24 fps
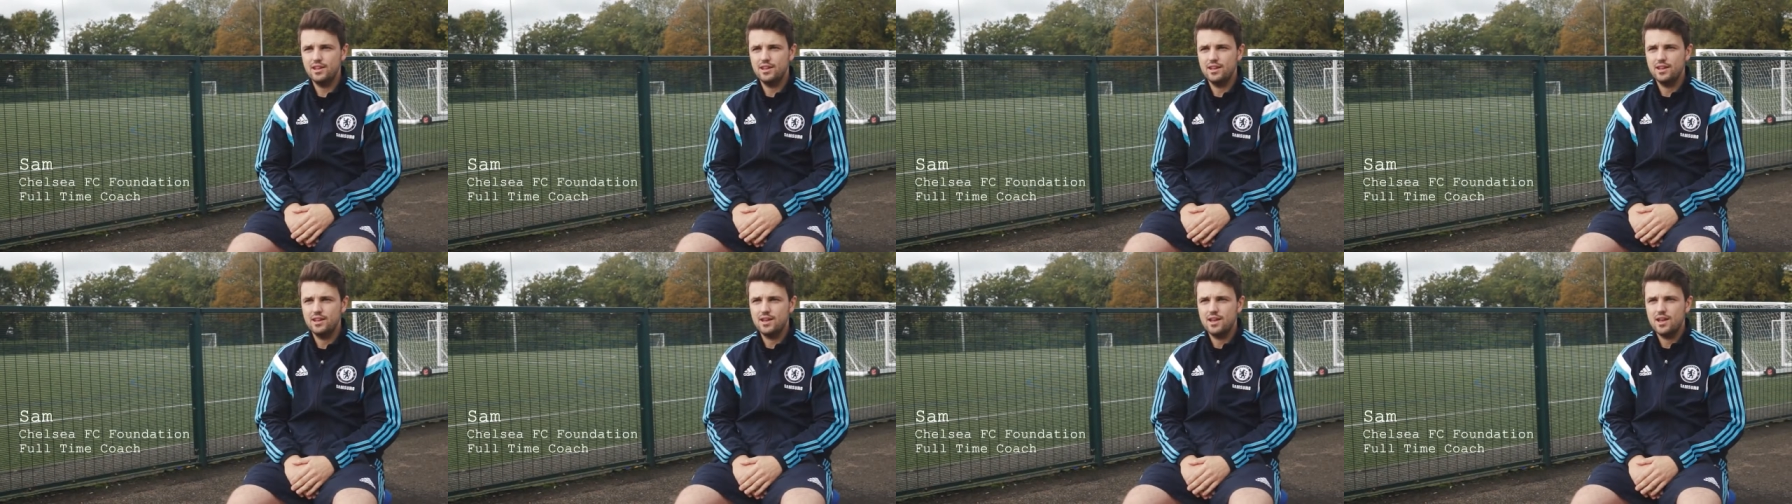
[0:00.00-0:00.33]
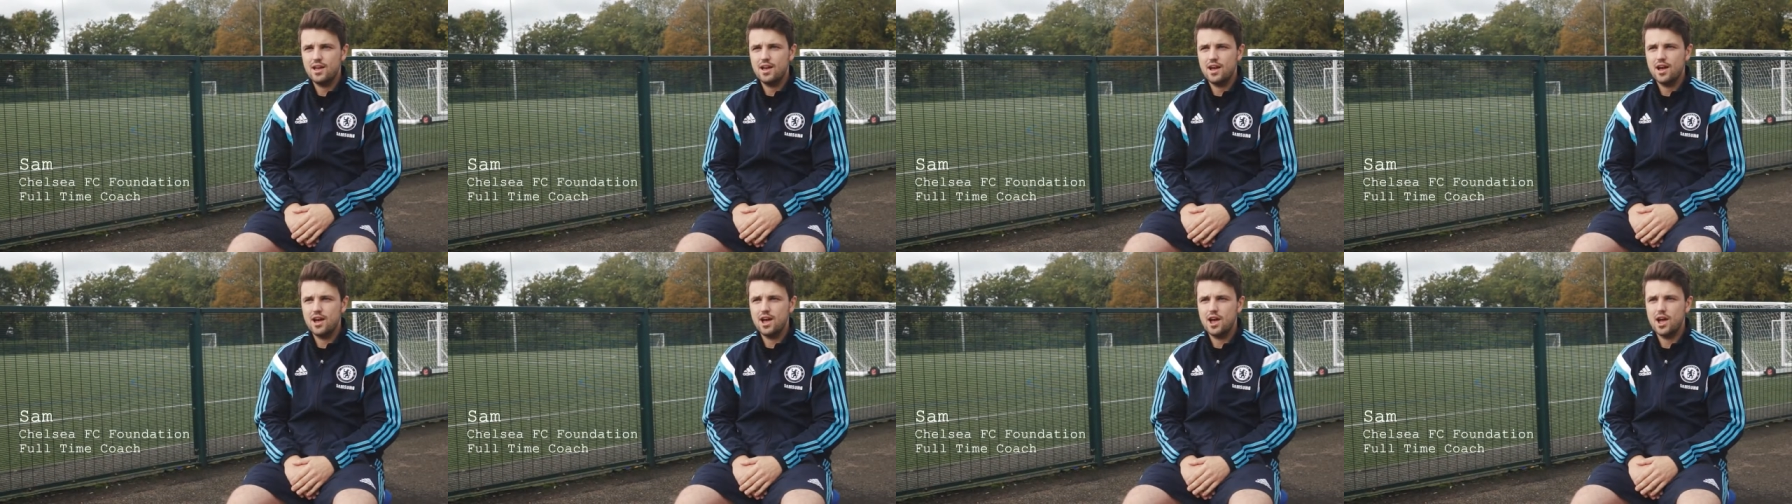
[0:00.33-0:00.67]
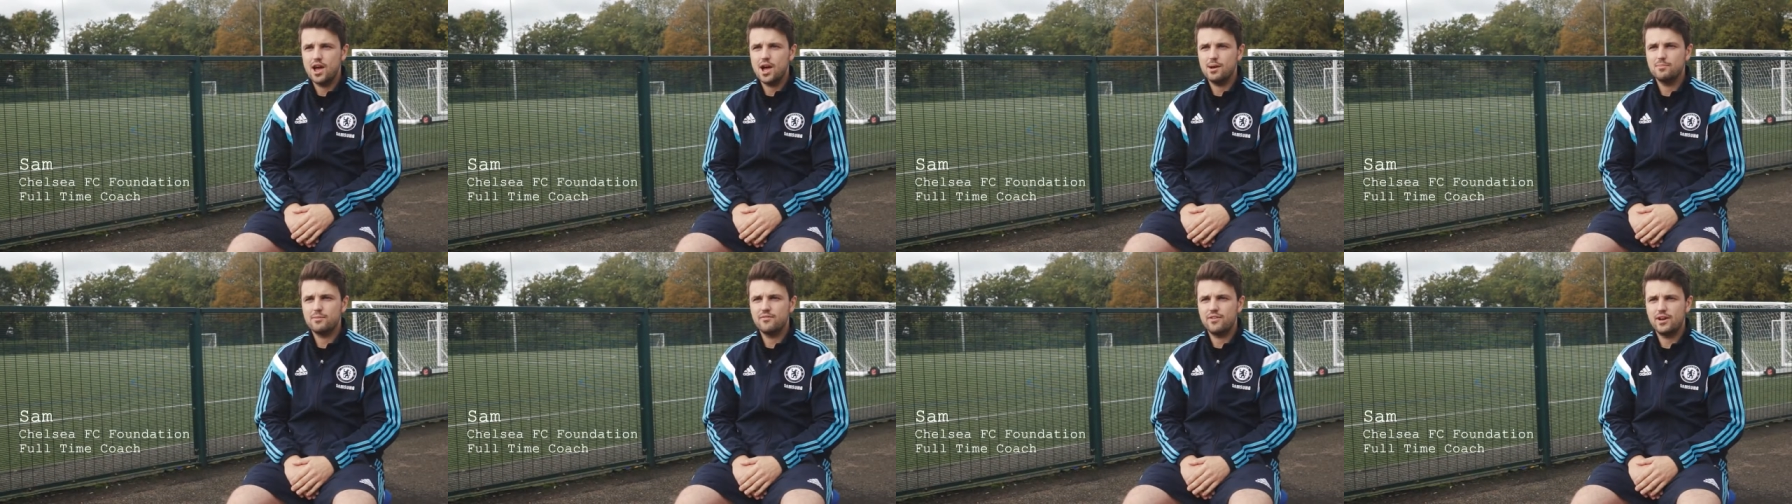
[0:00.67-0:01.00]
Uh,
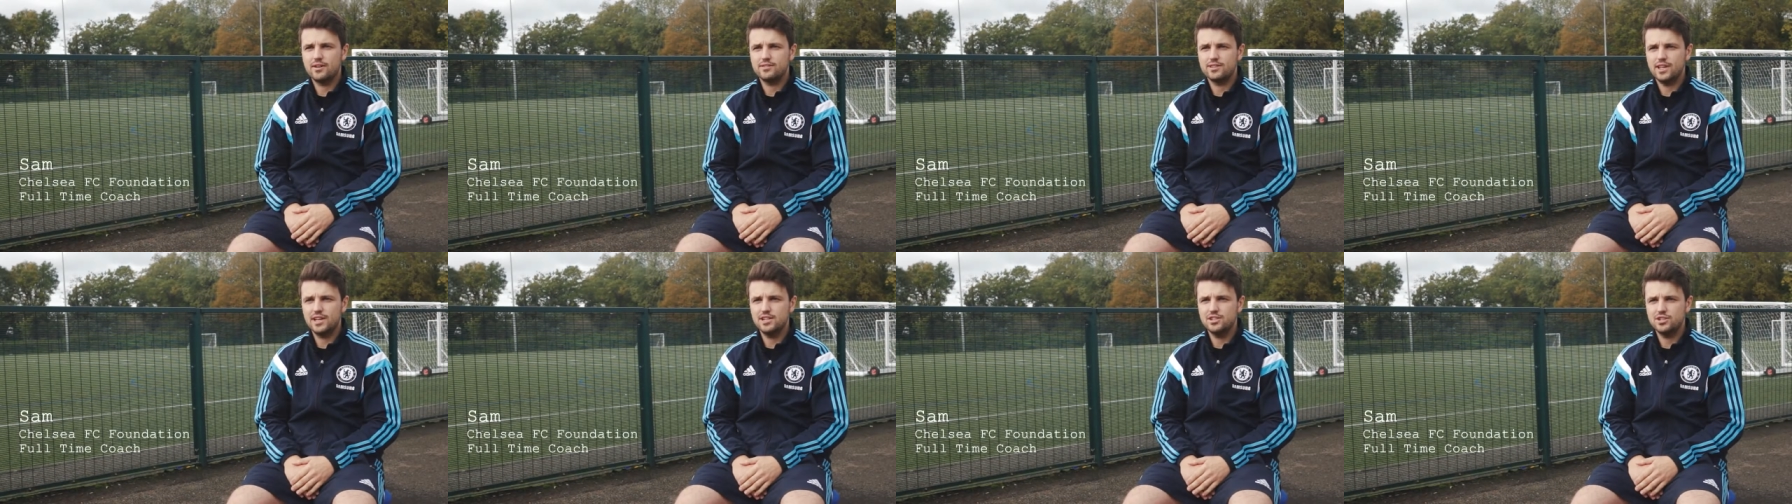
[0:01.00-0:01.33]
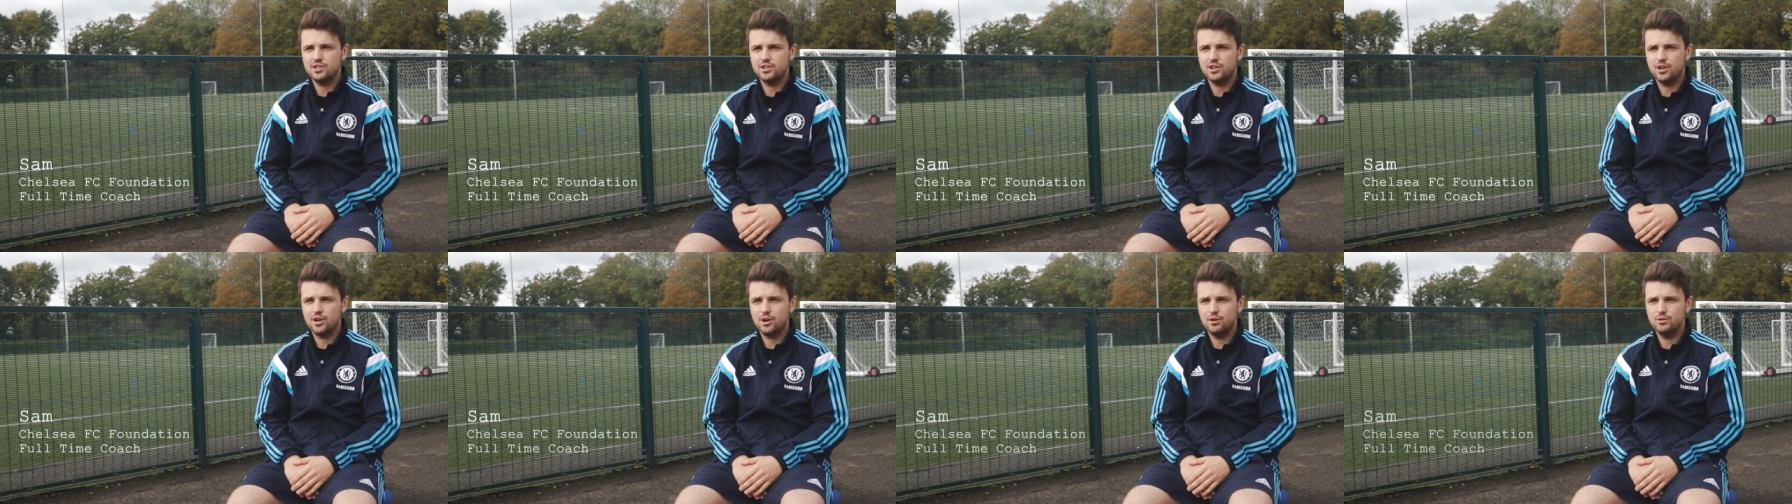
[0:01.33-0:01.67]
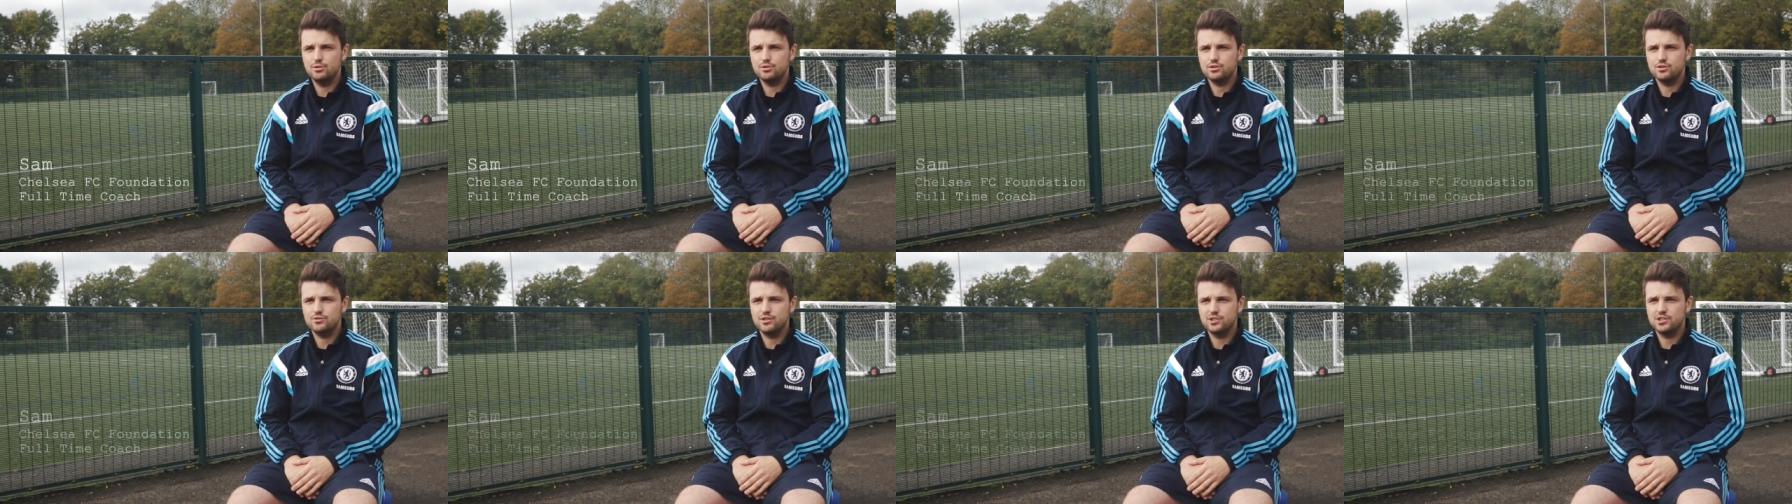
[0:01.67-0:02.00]
I'm a foundation
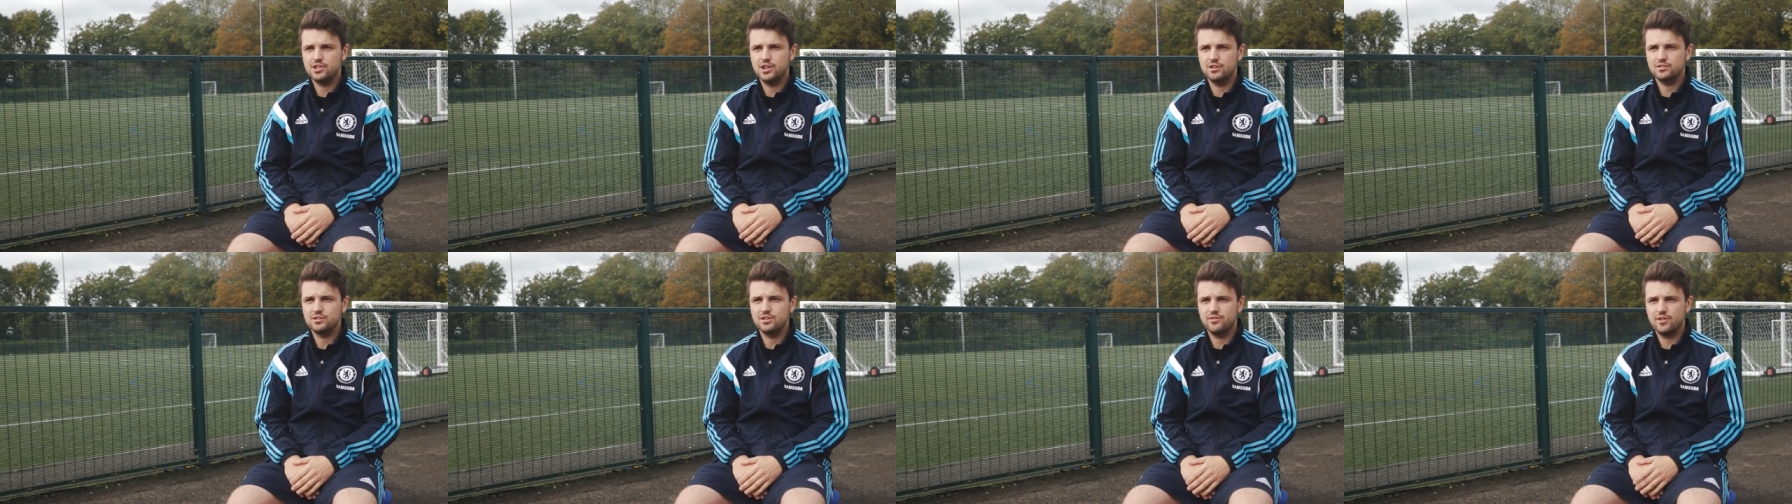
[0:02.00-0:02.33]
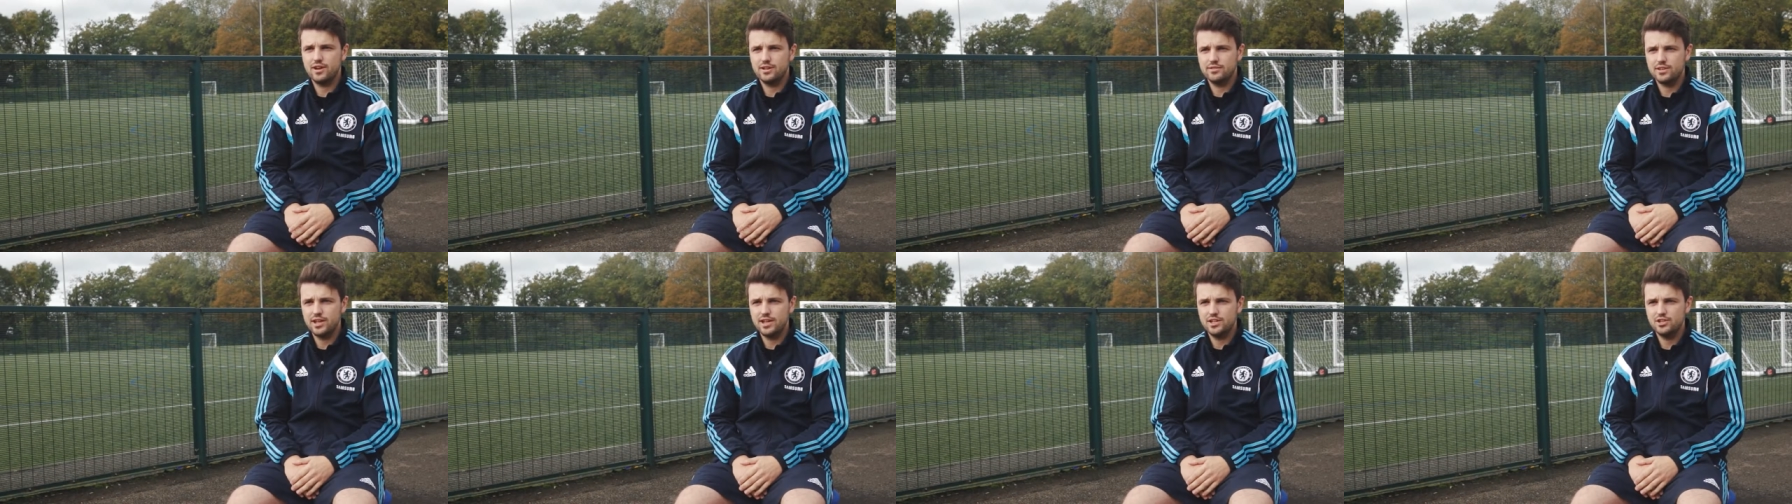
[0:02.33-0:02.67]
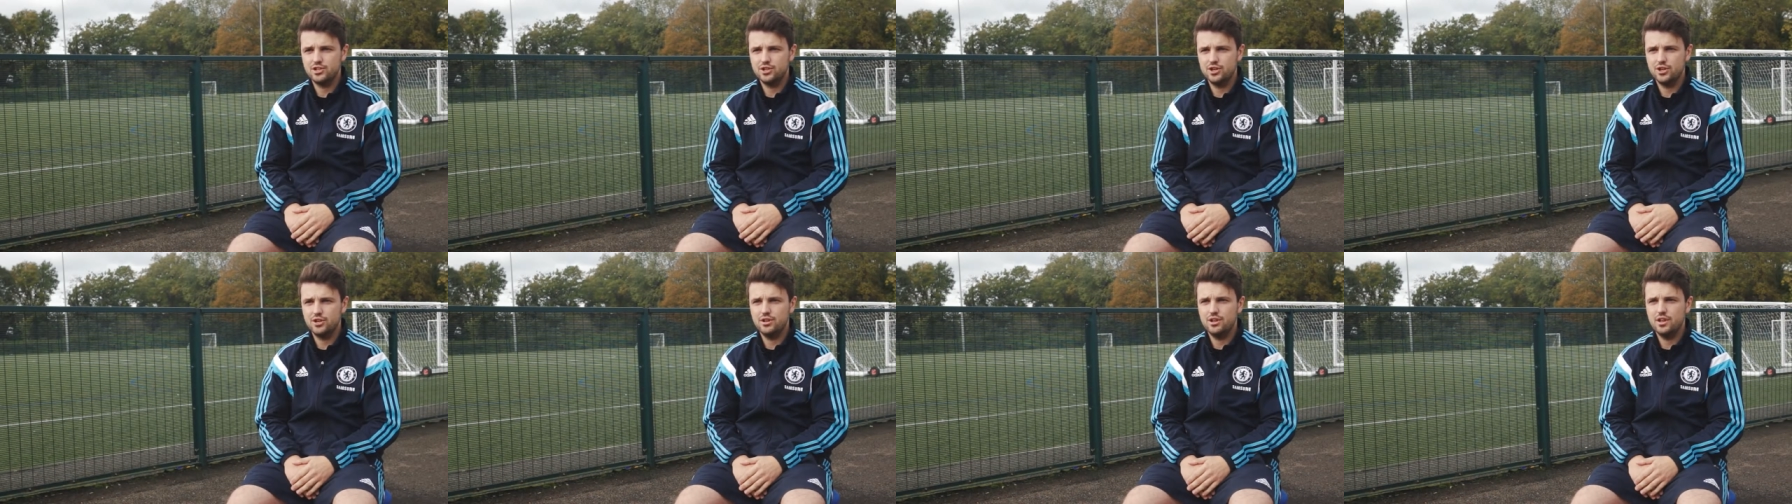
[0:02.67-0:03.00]
coach for Chelsea
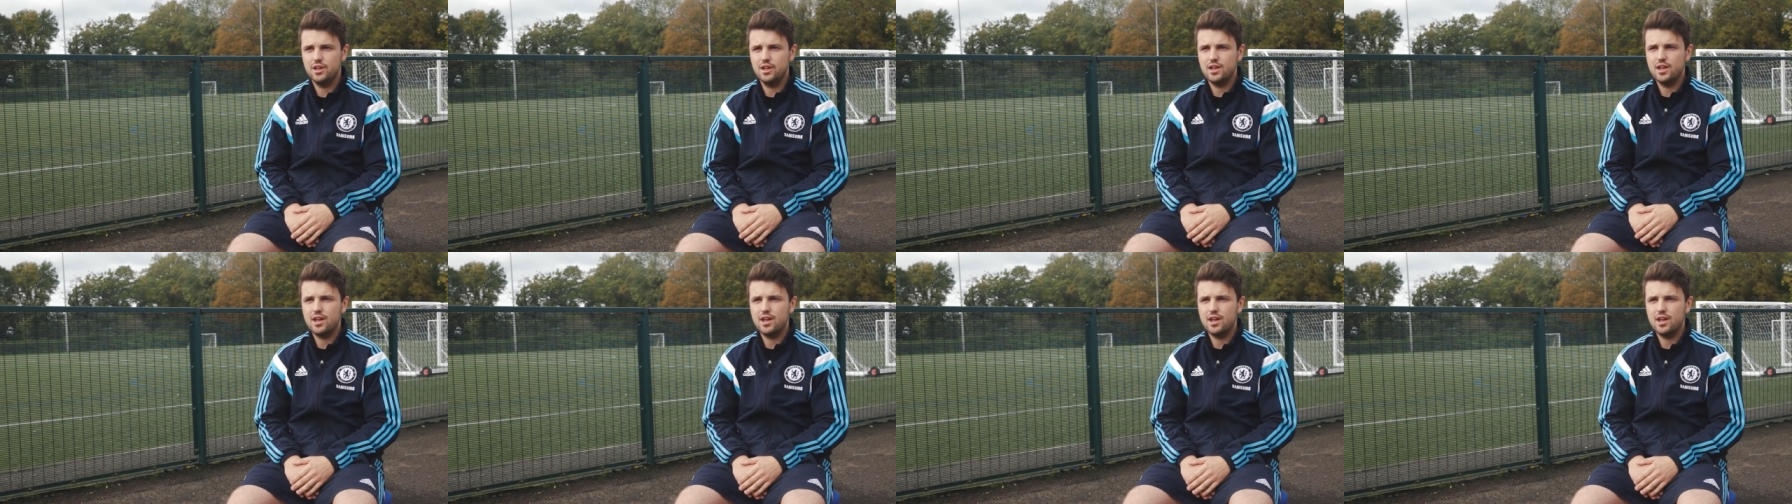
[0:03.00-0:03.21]
Foundation